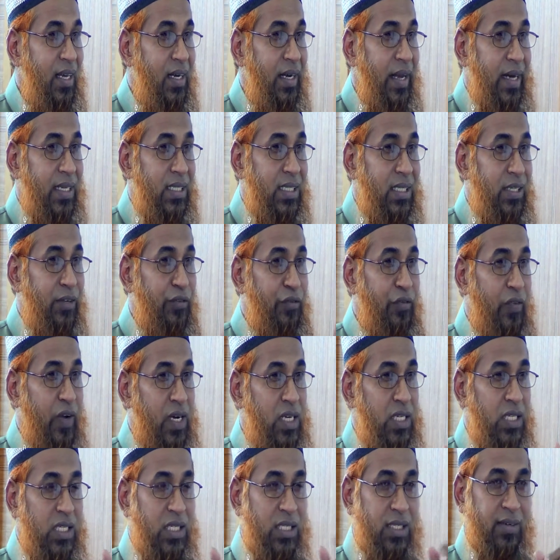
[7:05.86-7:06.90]
That's the
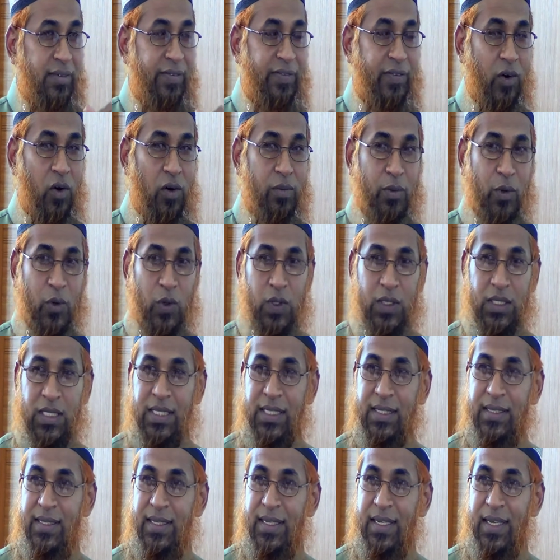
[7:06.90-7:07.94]
first and
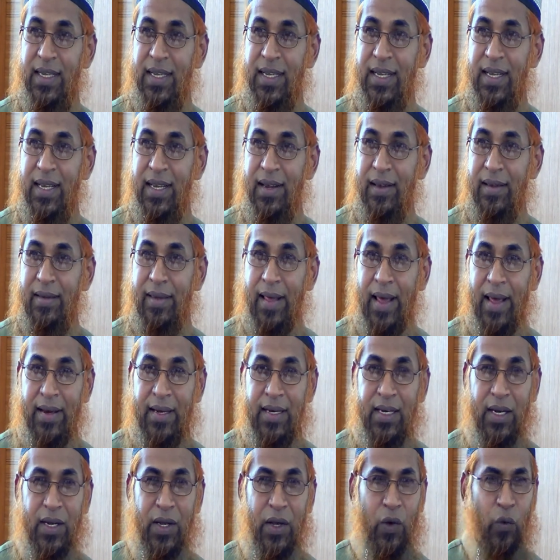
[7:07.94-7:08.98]
foremost.
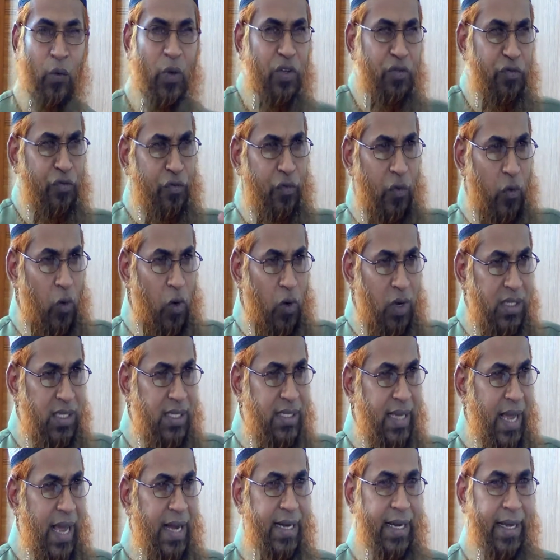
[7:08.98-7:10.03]
That we
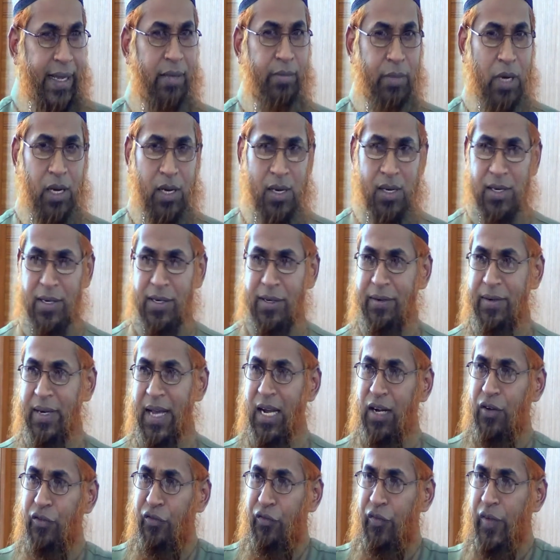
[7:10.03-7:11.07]
force that iman,
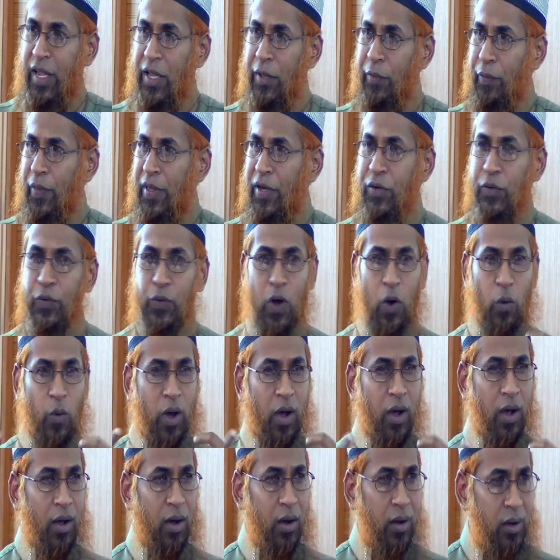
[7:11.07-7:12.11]
that faith into
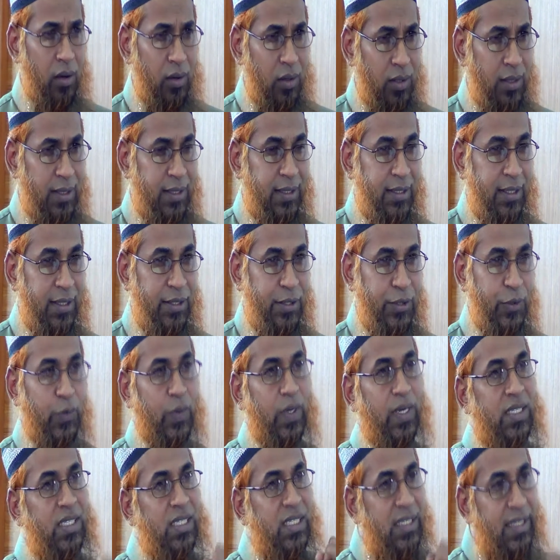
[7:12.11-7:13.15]
our heart to
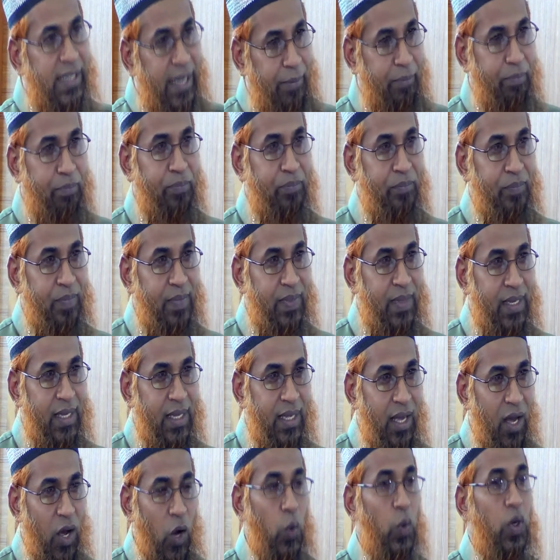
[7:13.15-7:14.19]
accept
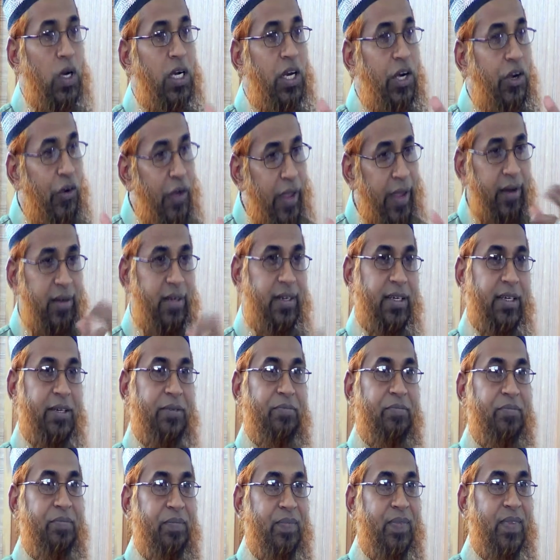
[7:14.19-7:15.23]
our
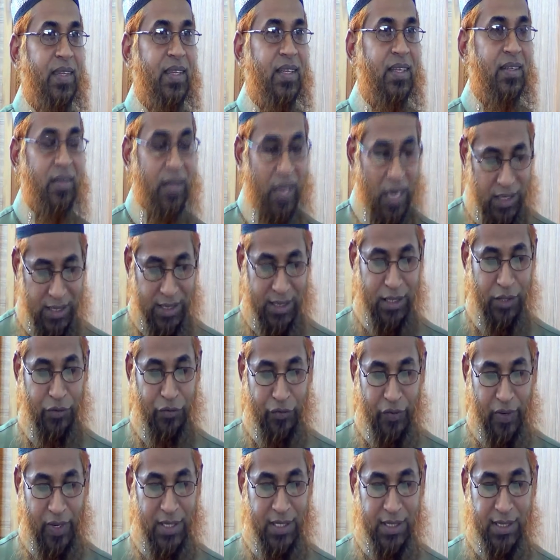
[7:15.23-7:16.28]
Creator. That's the
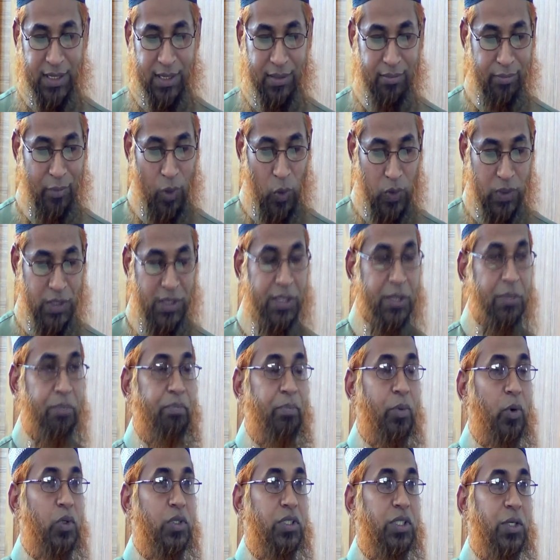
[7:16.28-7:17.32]
first and most
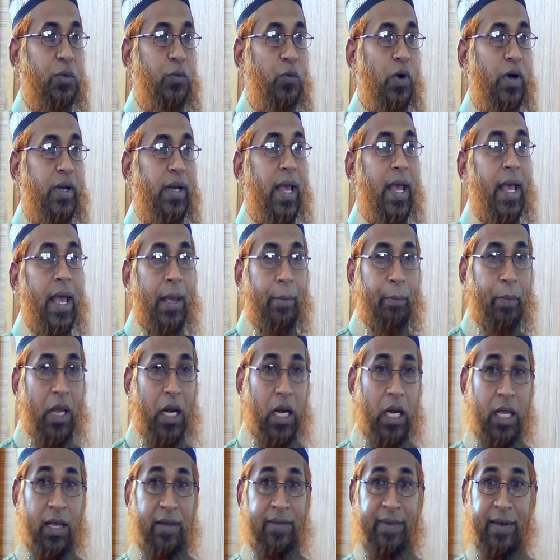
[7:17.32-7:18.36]
important one.
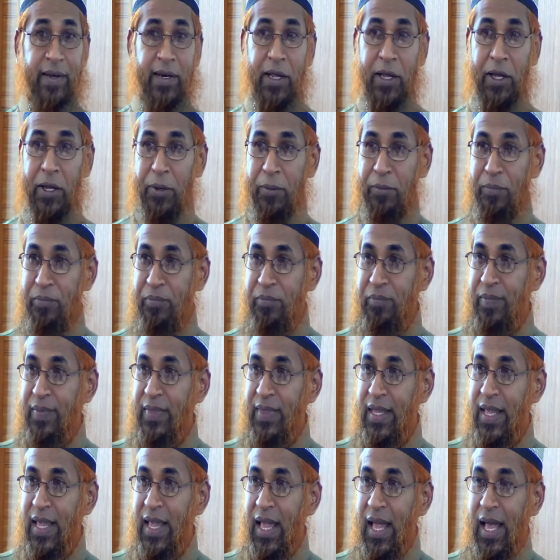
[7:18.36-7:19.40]
Believe in Him.
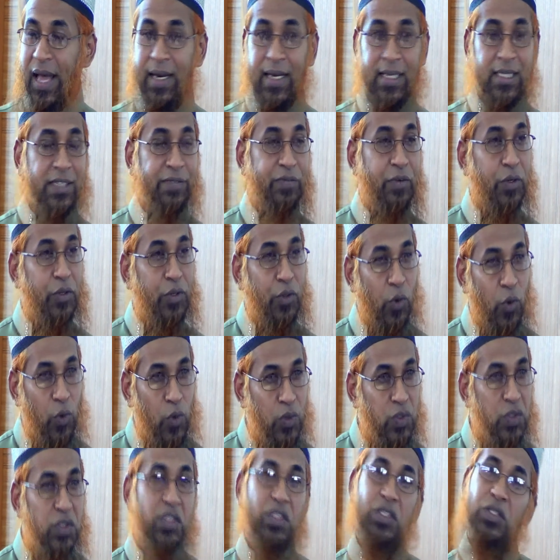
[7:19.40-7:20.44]
And as for
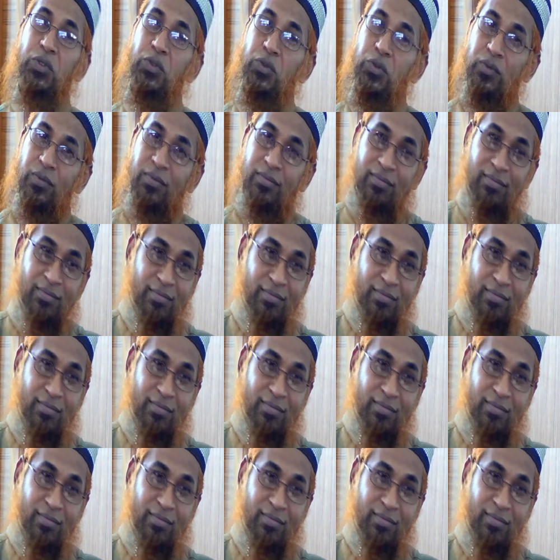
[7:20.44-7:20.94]
those who